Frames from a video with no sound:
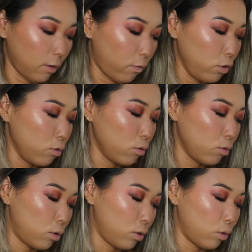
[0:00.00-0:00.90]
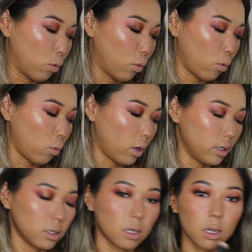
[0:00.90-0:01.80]
If you
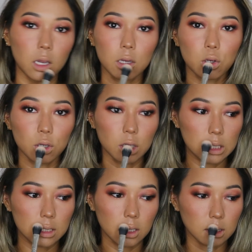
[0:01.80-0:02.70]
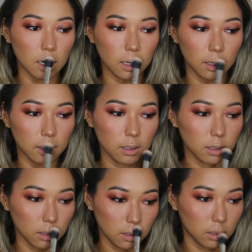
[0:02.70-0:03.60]
want a good intense
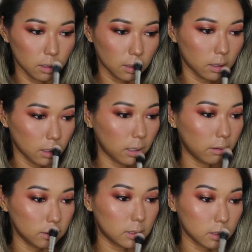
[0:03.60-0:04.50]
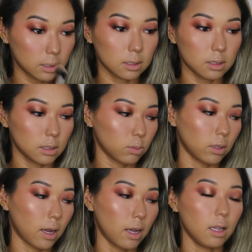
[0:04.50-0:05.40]
highlighter, I would suggest this
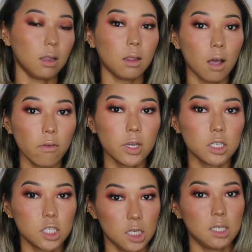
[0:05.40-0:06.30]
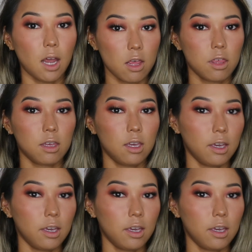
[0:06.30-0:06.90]
one. I love it to death.